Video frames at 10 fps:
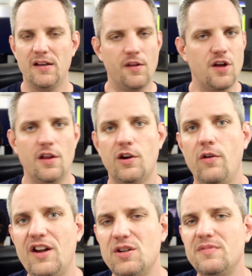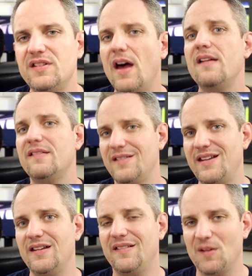Now the color correction does
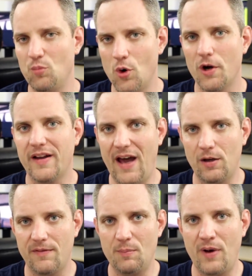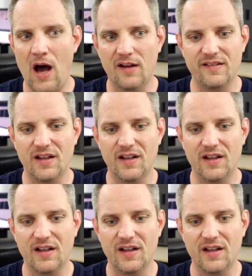need some work out of the box.